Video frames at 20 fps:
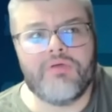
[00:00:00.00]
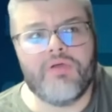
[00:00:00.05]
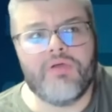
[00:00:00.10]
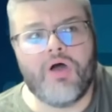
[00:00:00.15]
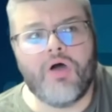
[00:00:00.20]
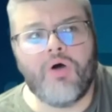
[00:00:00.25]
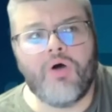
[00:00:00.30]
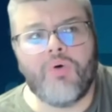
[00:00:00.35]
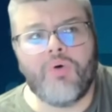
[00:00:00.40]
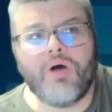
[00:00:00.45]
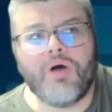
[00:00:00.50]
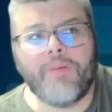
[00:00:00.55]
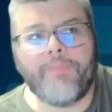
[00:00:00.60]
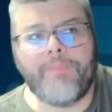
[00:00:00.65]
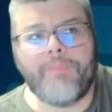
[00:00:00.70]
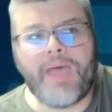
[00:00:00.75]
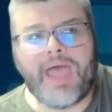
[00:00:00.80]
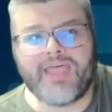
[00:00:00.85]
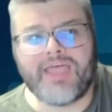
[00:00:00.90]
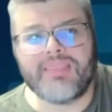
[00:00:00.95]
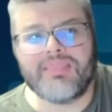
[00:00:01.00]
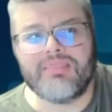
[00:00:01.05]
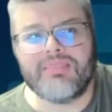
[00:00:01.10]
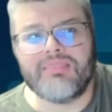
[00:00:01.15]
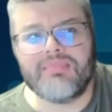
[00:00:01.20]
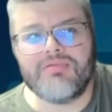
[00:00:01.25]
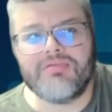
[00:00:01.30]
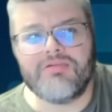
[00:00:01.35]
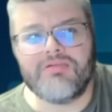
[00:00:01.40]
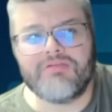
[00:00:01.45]
oh, a
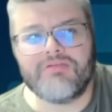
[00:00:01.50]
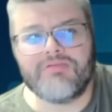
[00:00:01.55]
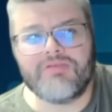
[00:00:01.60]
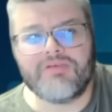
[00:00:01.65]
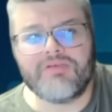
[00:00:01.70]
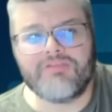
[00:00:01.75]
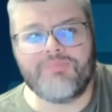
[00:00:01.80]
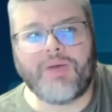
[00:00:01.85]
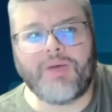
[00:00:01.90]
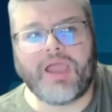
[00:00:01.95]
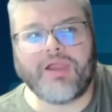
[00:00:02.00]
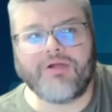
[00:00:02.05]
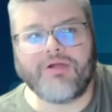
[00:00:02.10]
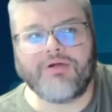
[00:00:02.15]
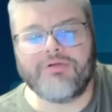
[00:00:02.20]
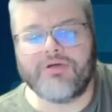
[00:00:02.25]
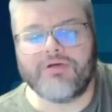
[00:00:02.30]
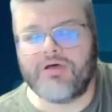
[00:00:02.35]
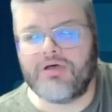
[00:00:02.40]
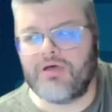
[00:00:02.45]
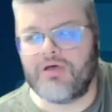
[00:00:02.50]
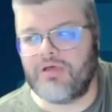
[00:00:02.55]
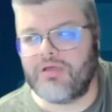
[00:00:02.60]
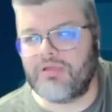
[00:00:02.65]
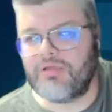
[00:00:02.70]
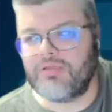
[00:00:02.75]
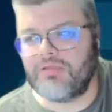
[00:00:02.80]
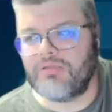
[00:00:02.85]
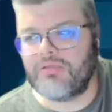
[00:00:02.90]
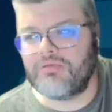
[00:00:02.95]
patent just expired
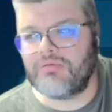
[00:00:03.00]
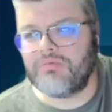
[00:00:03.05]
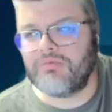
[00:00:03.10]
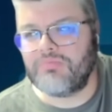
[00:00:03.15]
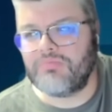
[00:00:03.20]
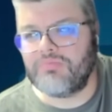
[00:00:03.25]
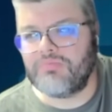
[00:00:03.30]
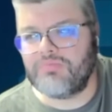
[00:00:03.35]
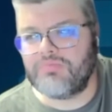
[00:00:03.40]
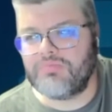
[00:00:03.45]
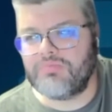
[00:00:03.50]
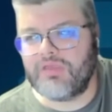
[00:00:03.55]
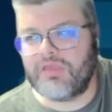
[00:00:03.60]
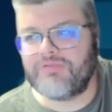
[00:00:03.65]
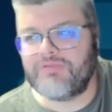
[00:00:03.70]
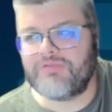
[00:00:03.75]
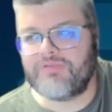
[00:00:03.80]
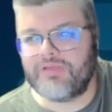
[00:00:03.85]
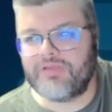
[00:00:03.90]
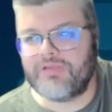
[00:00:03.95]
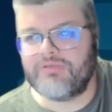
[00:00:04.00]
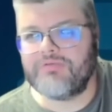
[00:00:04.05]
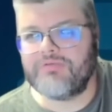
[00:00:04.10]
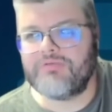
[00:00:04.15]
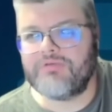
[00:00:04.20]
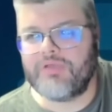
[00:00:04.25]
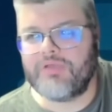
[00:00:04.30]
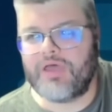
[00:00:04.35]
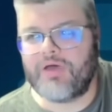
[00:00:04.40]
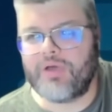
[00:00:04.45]
on insulin,
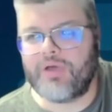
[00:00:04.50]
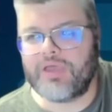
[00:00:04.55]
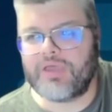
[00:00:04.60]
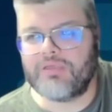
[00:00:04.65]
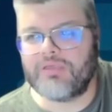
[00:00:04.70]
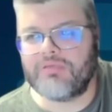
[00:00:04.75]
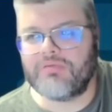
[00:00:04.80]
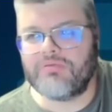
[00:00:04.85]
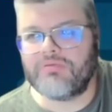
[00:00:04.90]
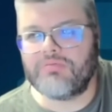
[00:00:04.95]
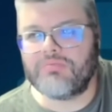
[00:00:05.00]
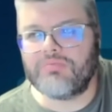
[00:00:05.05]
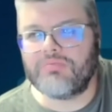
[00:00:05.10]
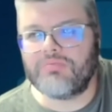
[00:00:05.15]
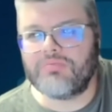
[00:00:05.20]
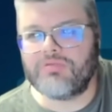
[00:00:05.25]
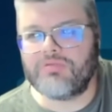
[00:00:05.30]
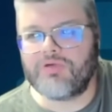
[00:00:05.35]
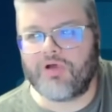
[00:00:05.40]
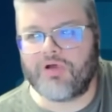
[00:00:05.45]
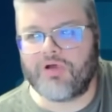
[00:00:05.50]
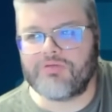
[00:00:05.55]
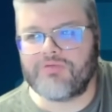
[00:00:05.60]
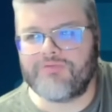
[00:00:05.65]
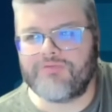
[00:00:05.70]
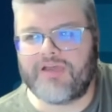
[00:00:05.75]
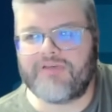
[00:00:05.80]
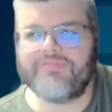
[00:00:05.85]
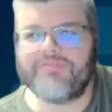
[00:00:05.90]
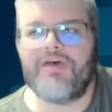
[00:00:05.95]
so now I can
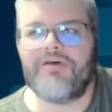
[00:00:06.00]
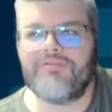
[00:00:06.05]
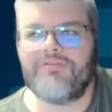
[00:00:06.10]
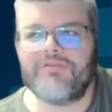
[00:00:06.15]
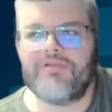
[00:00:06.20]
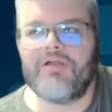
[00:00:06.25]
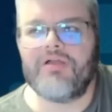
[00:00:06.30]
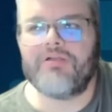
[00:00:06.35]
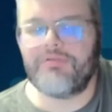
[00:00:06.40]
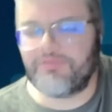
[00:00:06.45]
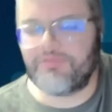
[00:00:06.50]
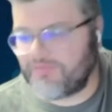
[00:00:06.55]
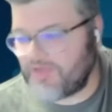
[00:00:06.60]
charge $5,000 a